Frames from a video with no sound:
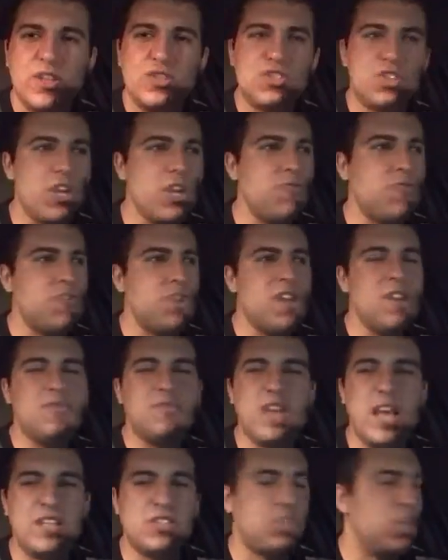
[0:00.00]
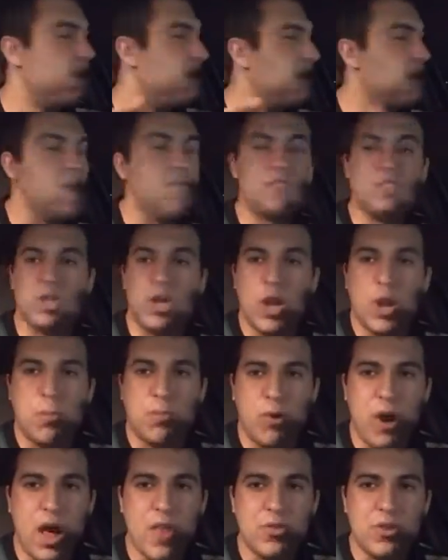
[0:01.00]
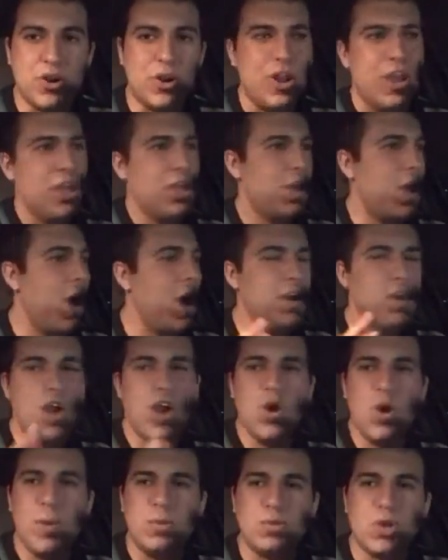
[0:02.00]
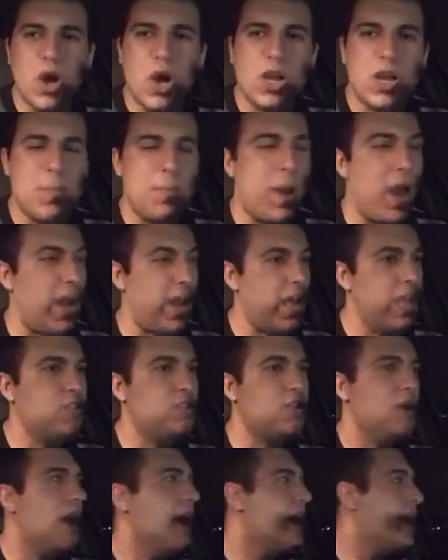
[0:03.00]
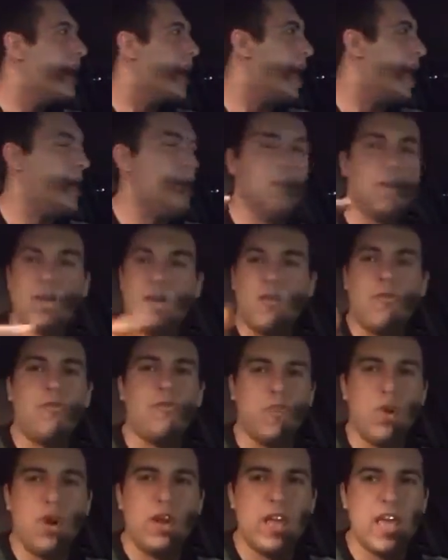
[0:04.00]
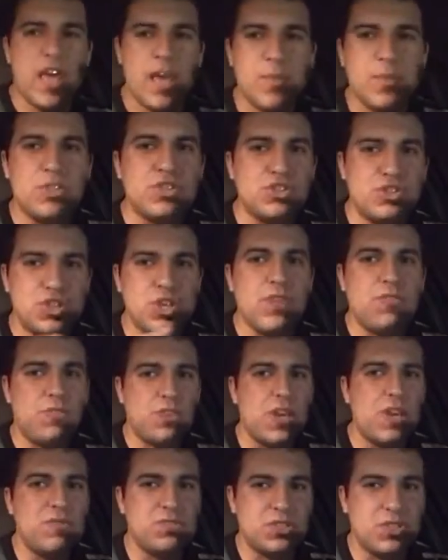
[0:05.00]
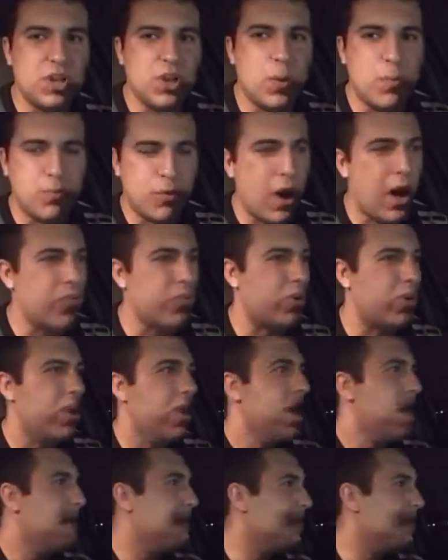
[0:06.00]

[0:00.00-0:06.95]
Chief Keef's little brother. Yeah, I know who I'm talking about. Hey, I'm going to refer to him as Chief Keef's little brother.